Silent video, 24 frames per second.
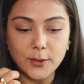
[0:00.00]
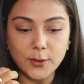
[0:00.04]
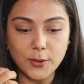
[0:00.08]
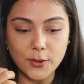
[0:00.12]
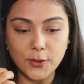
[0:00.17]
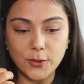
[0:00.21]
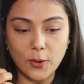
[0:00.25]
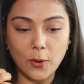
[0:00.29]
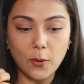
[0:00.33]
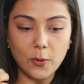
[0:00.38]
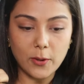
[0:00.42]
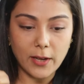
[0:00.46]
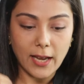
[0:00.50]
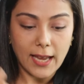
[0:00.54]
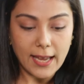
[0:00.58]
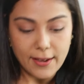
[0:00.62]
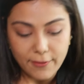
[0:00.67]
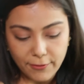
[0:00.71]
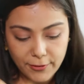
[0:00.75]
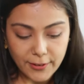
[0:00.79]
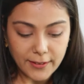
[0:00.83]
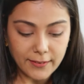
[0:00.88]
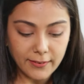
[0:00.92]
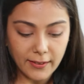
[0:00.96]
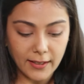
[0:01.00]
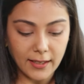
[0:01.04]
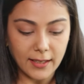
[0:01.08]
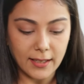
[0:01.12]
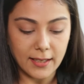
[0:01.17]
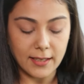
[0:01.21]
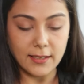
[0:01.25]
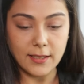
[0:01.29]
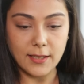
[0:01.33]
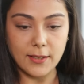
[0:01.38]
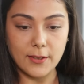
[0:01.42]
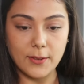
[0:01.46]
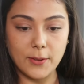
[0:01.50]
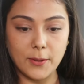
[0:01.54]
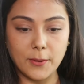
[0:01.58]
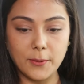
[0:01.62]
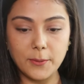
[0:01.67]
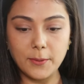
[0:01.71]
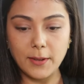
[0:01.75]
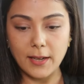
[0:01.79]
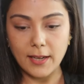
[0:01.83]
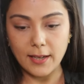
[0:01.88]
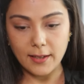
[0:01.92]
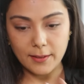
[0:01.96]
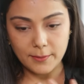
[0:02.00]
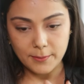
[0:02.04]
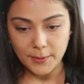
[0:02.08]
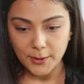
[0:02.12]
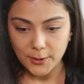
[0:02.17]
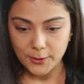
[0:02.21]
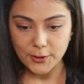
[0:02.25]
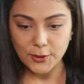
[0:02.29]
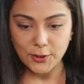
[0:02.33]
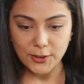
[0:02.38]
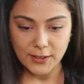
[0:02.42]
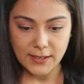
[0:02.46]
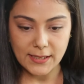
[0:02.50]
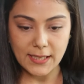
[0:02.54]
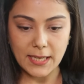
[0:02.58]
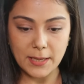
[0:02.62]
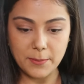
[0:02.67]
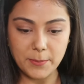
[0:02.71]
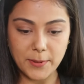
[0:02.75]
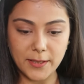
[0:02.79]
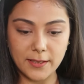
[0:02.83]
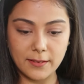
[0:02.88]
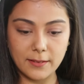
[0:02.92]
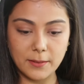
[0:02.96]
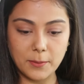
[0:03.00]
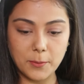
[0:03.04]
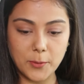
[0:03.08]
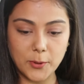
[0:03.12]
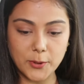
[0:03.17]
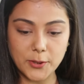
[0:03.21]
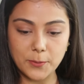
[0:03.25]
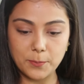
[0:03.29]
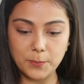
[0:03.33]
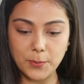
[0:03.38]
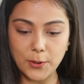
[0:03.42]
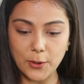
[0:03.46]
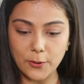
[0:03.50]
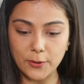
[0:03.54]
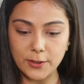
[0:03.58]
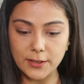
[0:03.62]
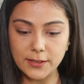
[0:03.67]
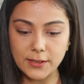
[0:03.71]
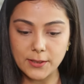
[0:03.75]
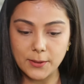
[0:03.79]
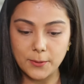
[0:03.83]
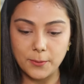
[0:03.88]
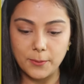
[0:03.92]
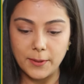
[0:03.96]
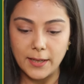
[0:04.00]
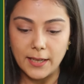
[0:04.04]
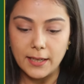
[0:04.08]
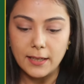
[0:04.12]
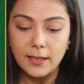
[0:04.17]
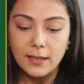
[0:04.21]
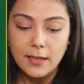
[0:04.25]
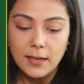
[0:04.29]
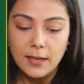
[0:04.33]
to soak everything in, you know. You can just keep it in the most purest way.